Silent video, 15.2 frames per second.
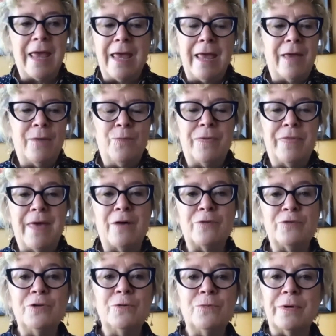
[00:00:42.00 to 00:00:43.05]

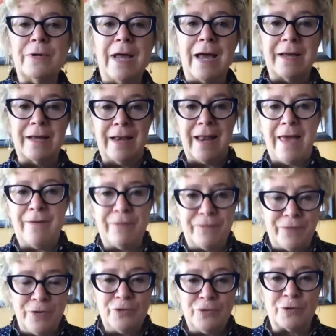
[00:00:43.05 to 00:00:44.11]
Without you, we're not going to have a
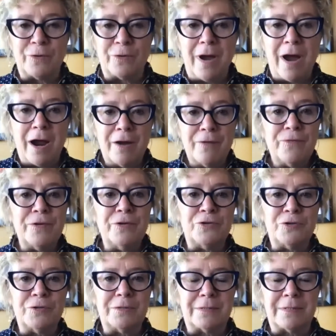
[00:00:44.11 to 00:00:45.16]
future. Our
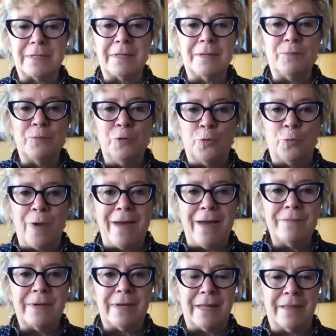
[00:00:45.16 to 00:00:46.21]
future is
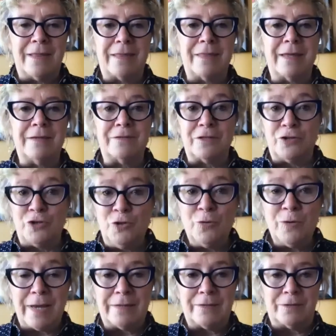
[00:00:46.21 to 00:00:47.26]
grounded in the things that you
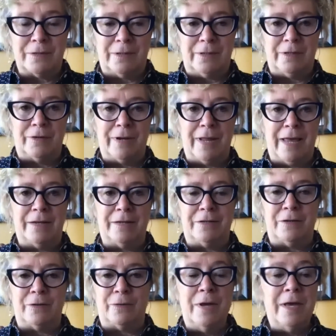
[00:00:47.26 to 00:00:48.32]
guys are going to learn how to
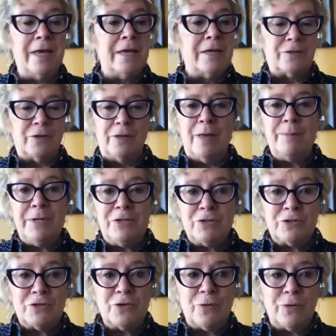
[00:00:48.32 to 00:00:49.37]
do. So let me
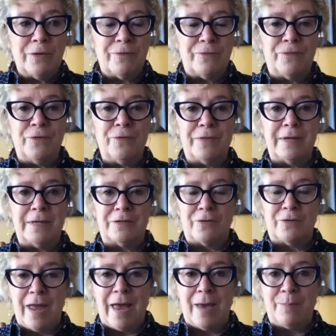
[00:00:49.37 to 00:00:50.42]
just show you a few things that are
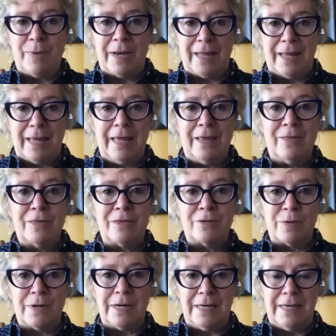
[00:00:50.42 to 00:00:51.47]
happening in
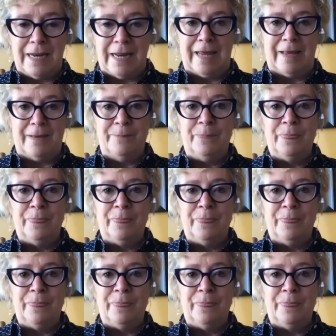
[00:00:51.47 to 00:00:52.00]
3D.